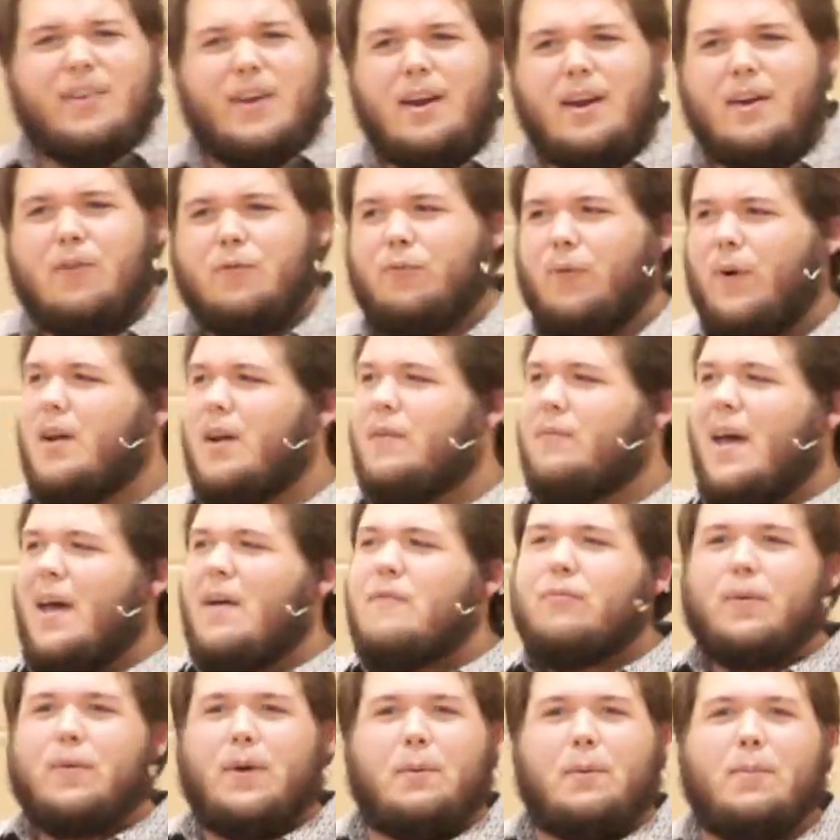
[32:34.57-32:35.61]
in front of
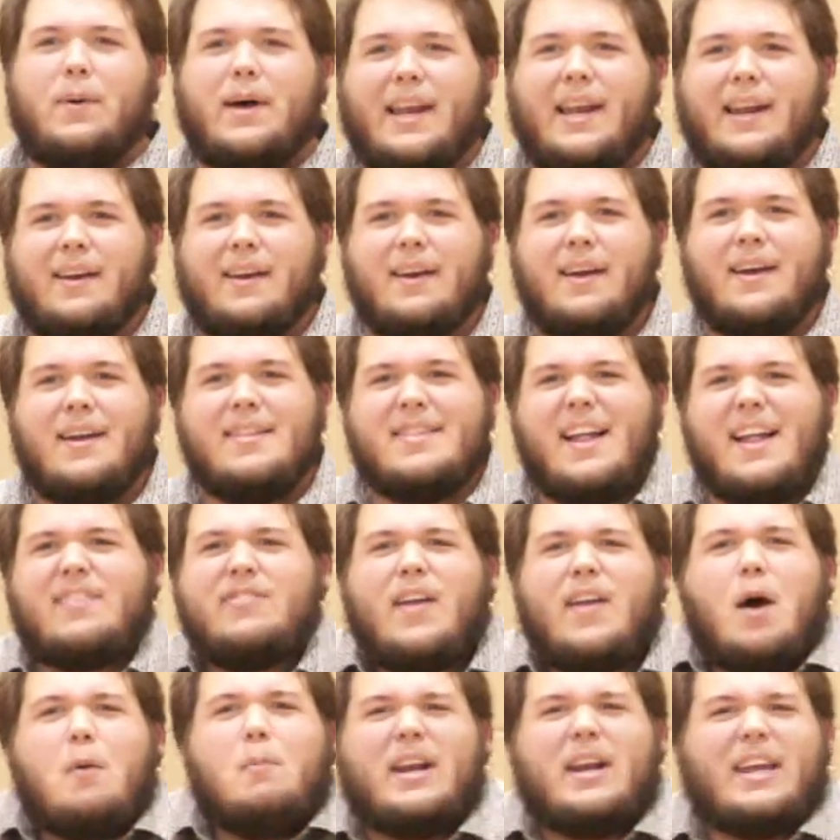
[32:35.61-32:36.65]
everyone. That's
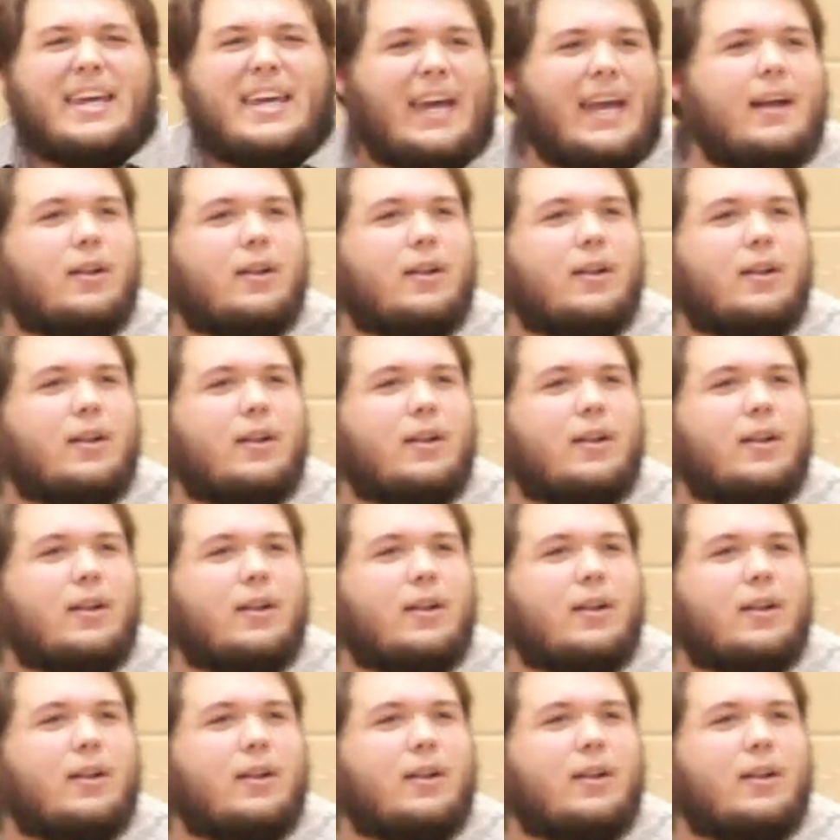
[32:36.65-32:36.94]
not what a king